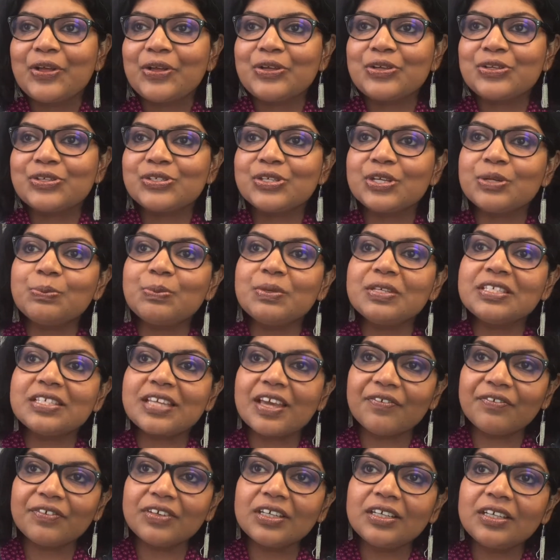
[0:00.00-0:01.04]
So it was
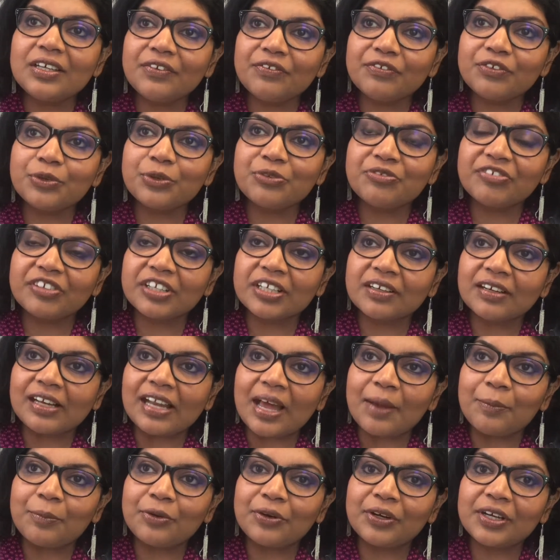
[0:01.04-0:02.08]
definitely a fruitful
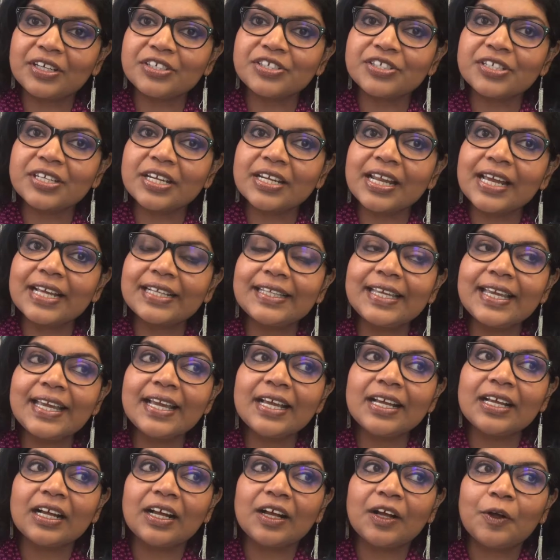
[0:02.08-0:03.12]
collaboration. And I
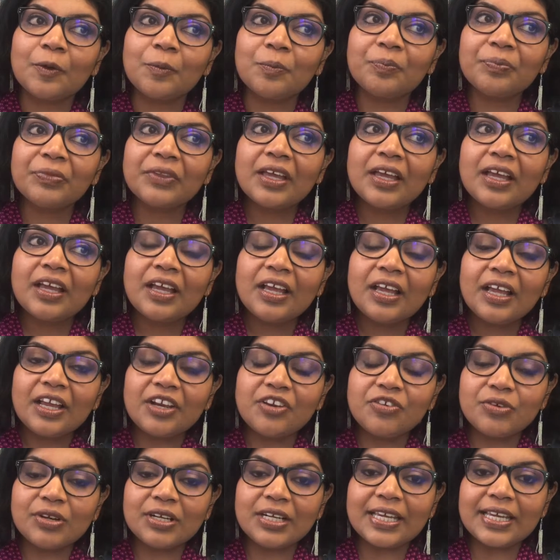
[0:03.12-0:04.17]
think um,
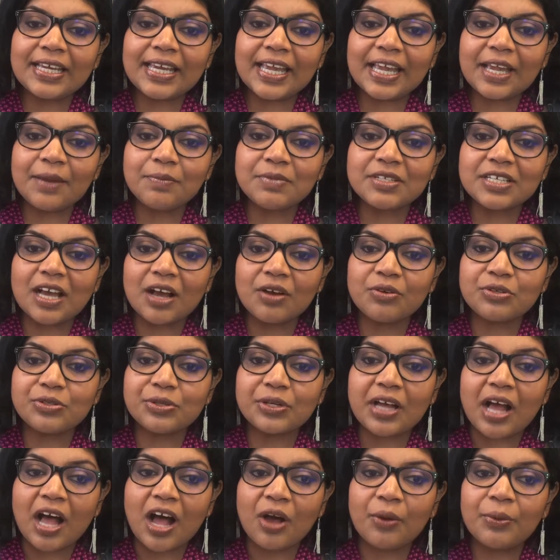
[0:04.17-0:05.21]
it really came down to
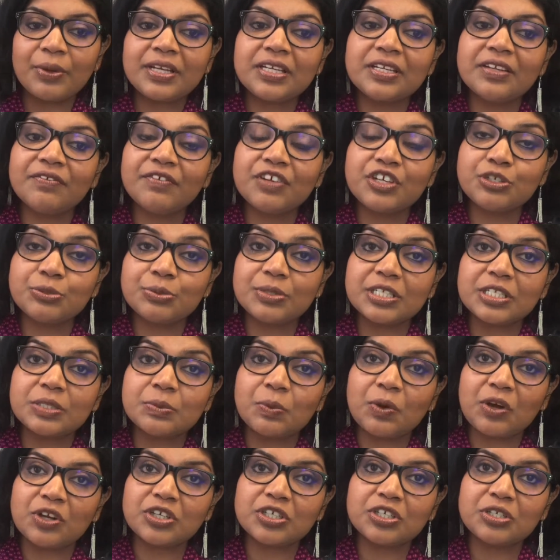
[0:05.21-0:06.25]
how individuals
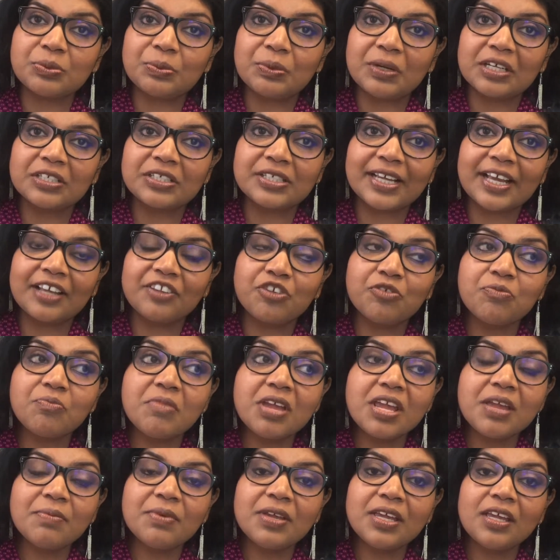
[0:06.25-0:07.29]
wanted to work together.
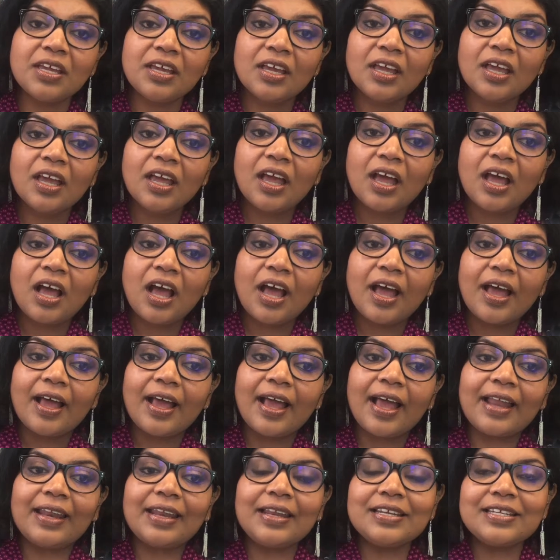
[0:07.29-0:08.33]
Maybe
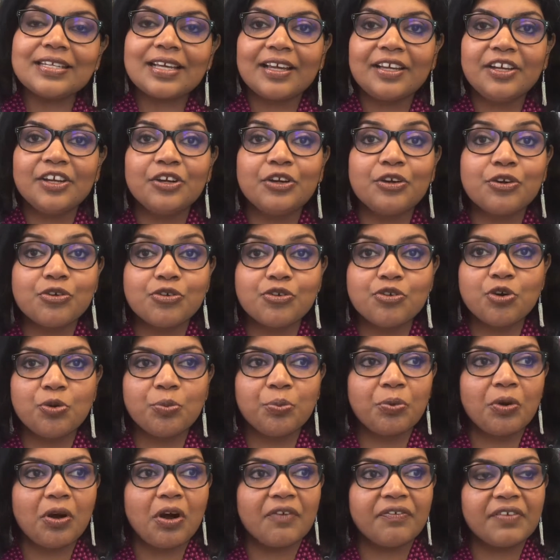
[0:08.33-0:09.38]
an entire group
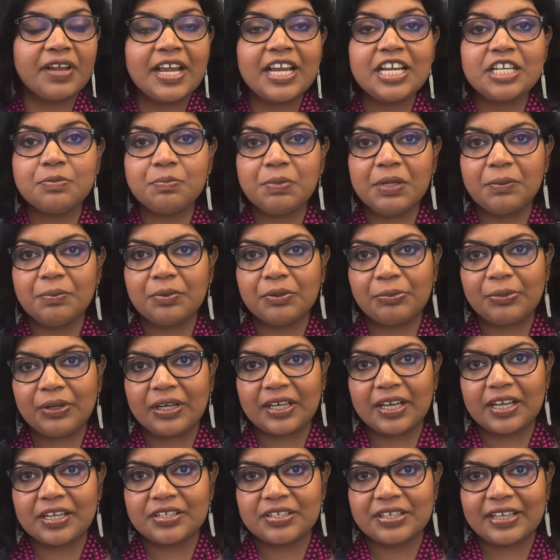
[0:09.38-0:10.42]
of eight people
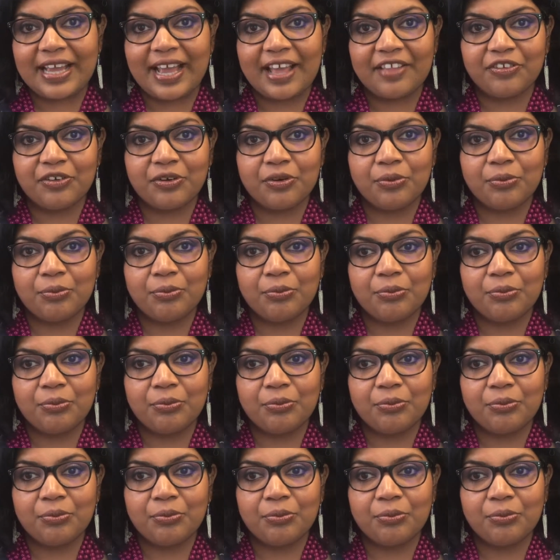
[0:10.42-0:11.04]
working together